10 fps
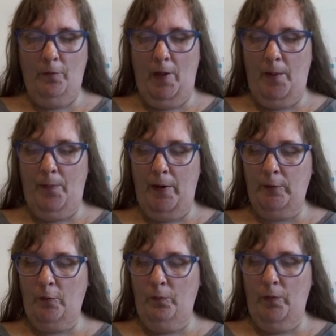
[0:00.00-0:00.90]
their
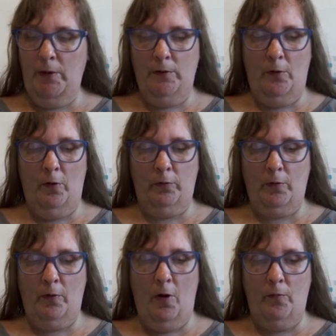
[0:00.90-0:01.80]
bedroom windows
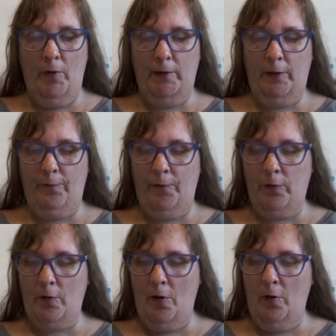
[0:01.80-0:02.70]
and got ready for
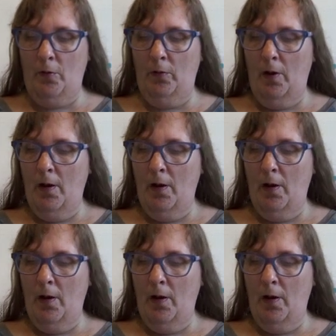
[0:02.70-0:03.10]
school.